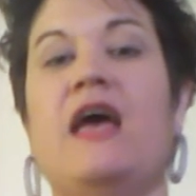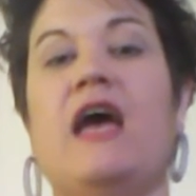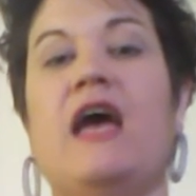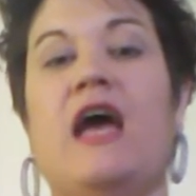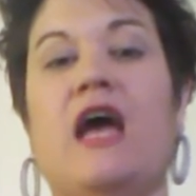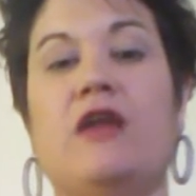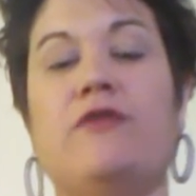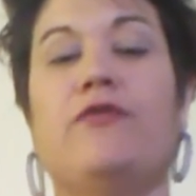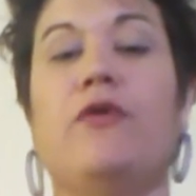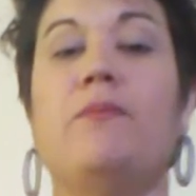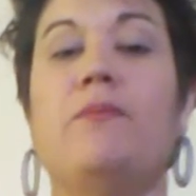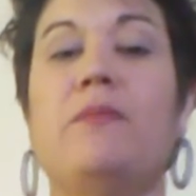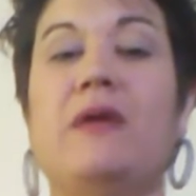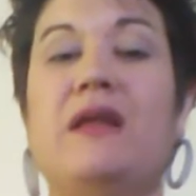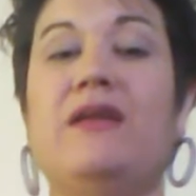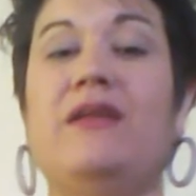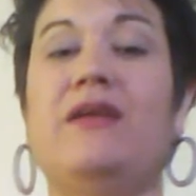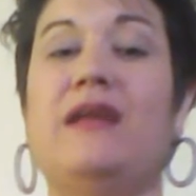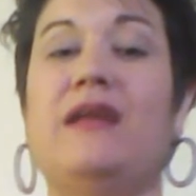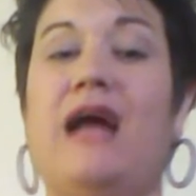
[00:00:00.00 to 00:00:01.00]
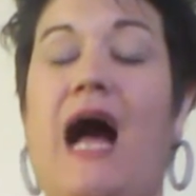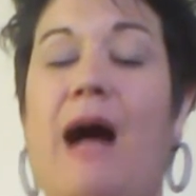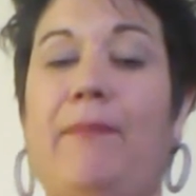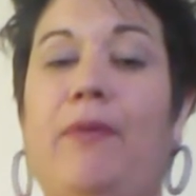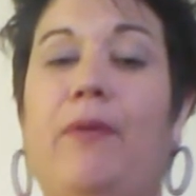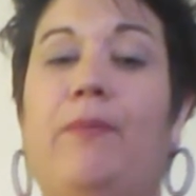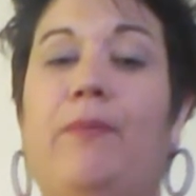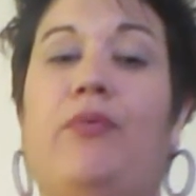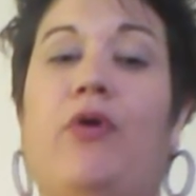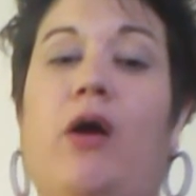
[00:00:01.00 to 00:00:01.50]
And for middle and upper
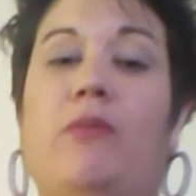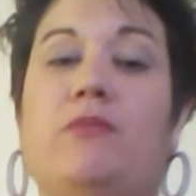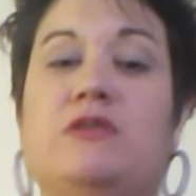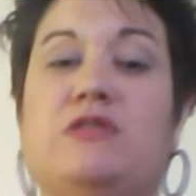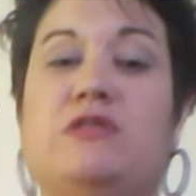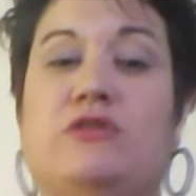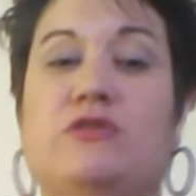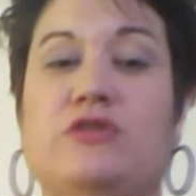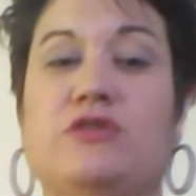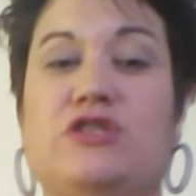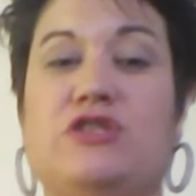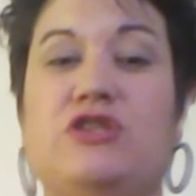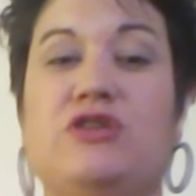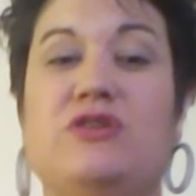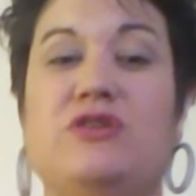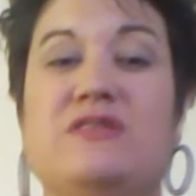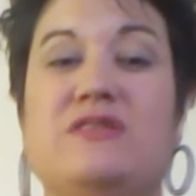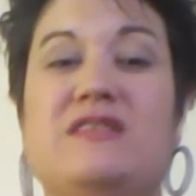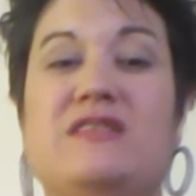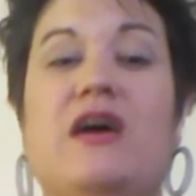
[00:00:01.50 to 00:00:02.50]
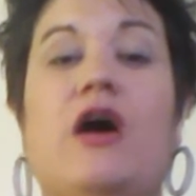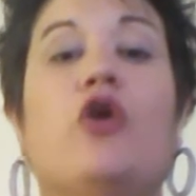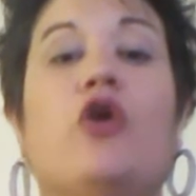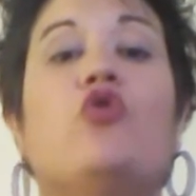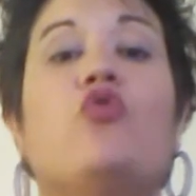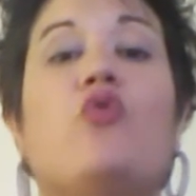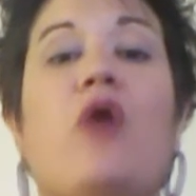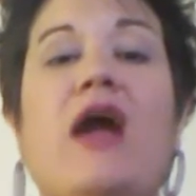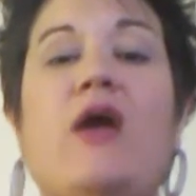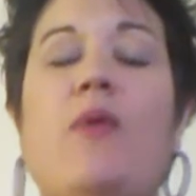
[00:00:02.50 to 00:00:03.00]
primary school students, a
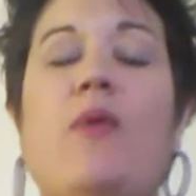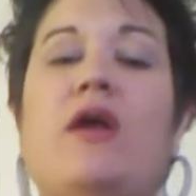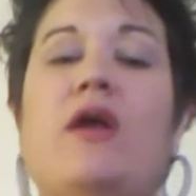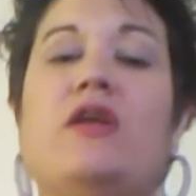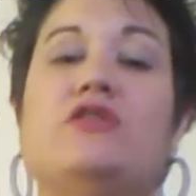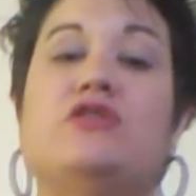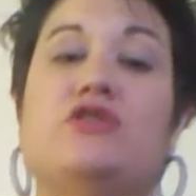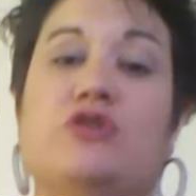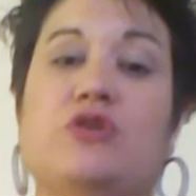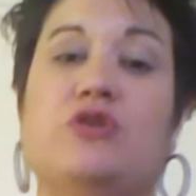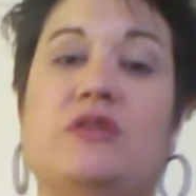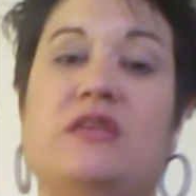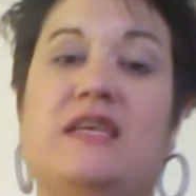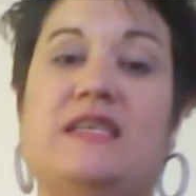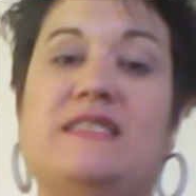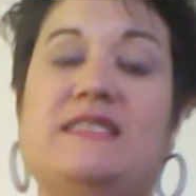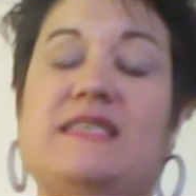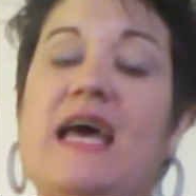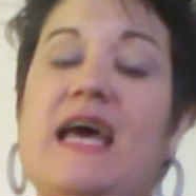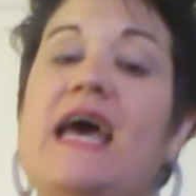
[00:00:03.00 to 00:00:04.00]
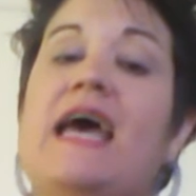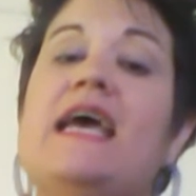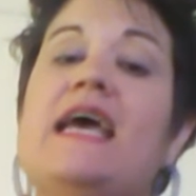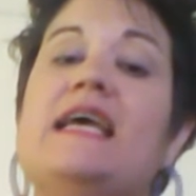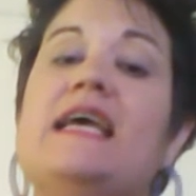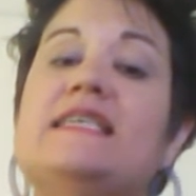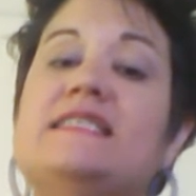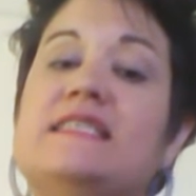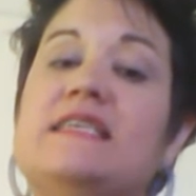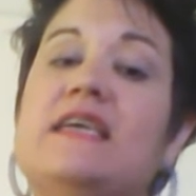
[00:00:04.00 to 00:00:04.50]
great way to do this
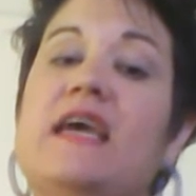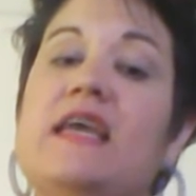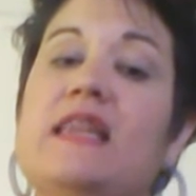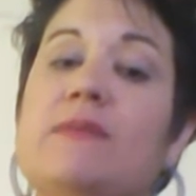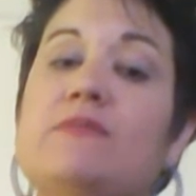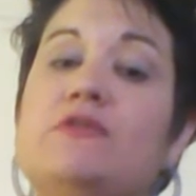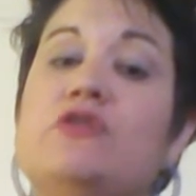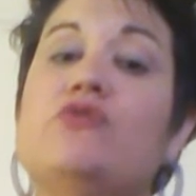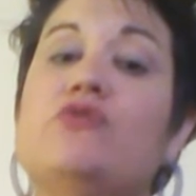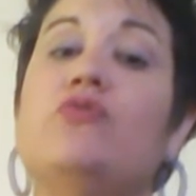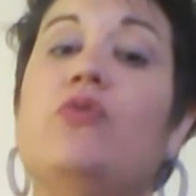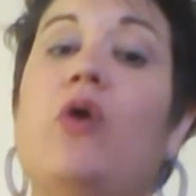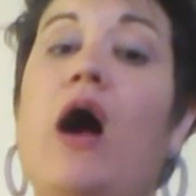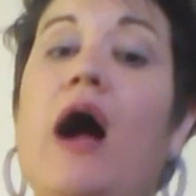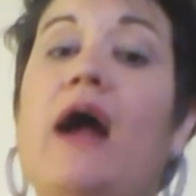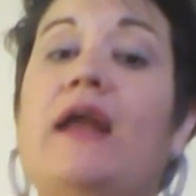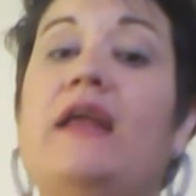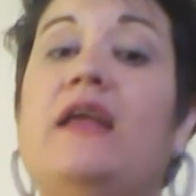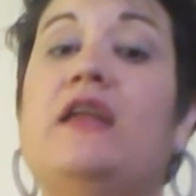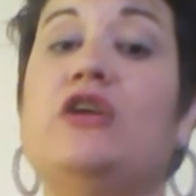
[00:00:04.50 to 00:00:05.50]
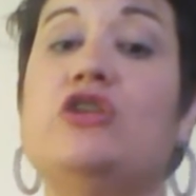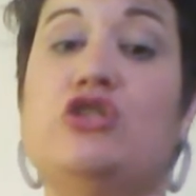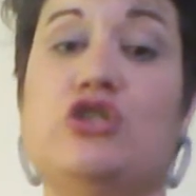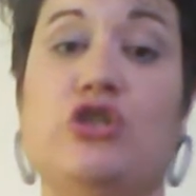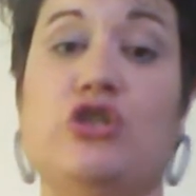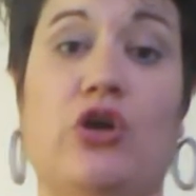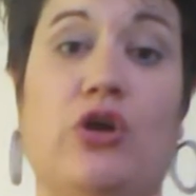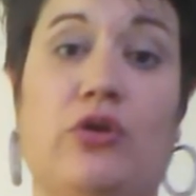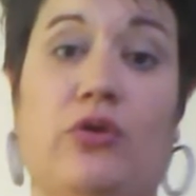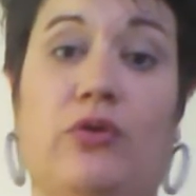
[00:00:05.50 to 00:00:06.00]
is to get them to write in a
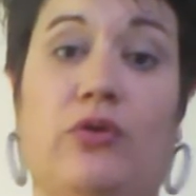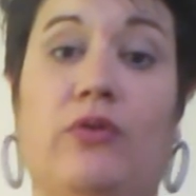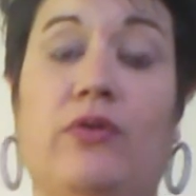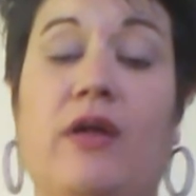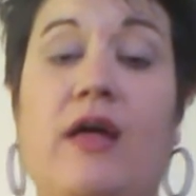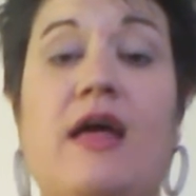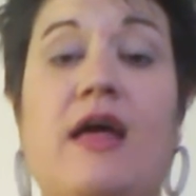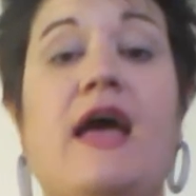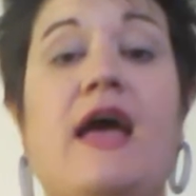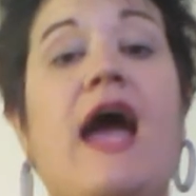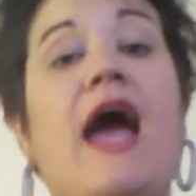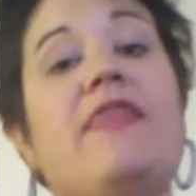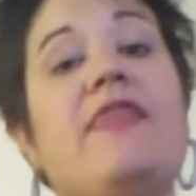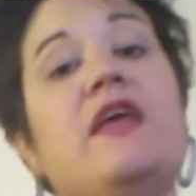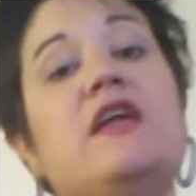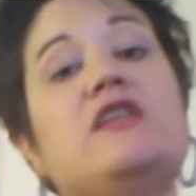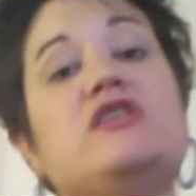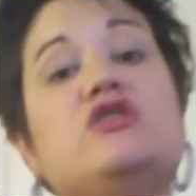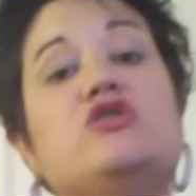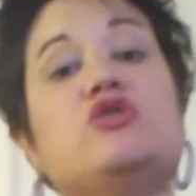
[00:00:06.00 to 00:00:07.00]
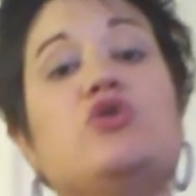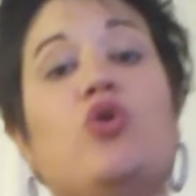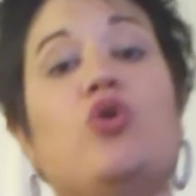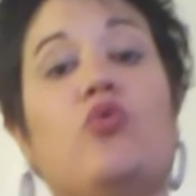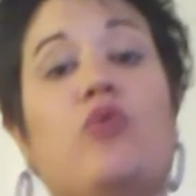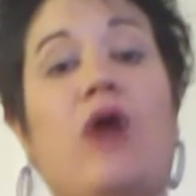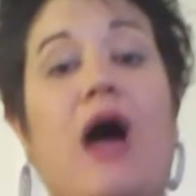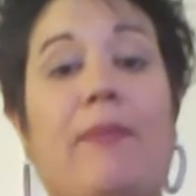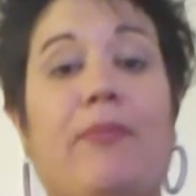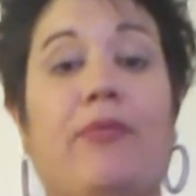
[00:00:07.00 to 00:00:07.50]
journal and then to do a
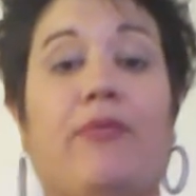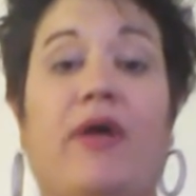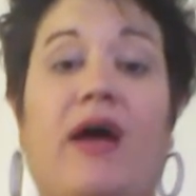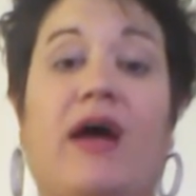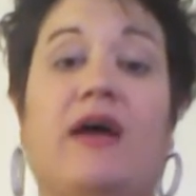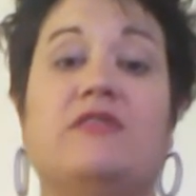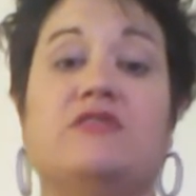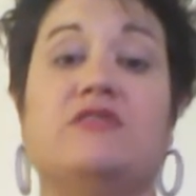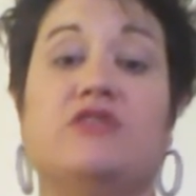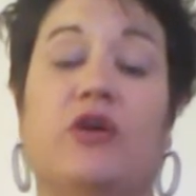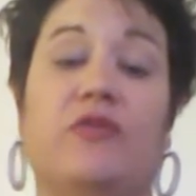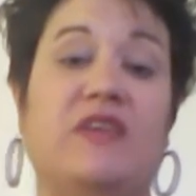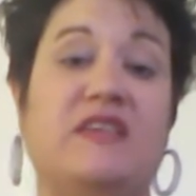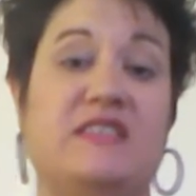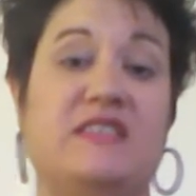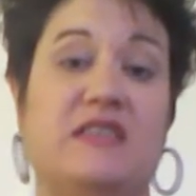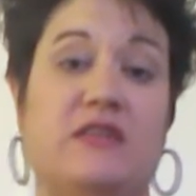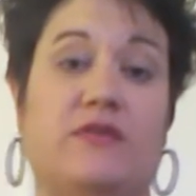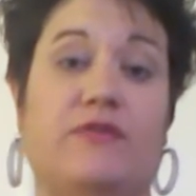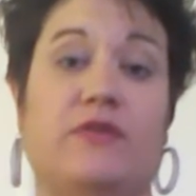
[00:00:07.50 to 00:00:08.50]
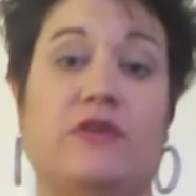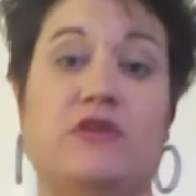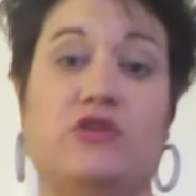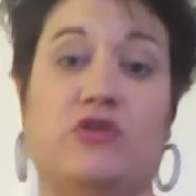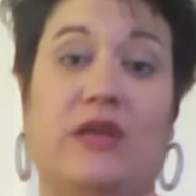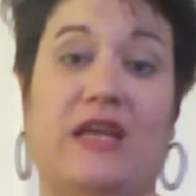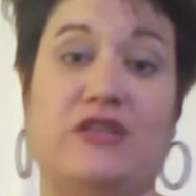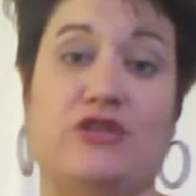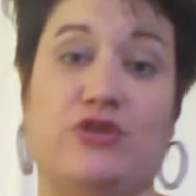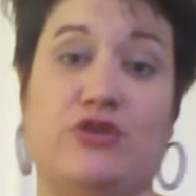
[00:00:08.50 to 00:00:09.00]
wraparound of these individual
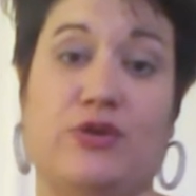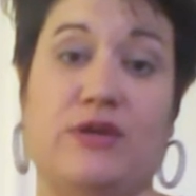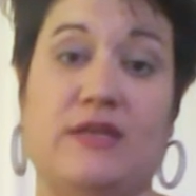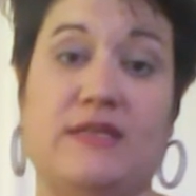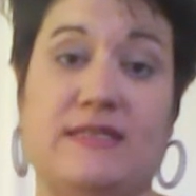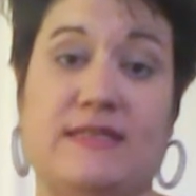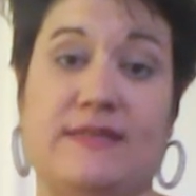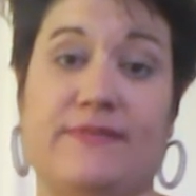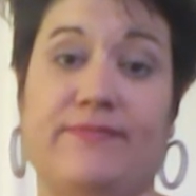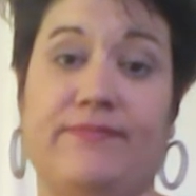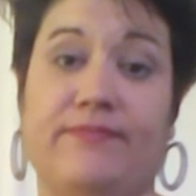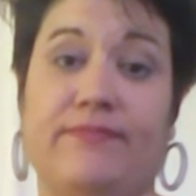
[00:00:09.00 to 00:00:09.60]
entries.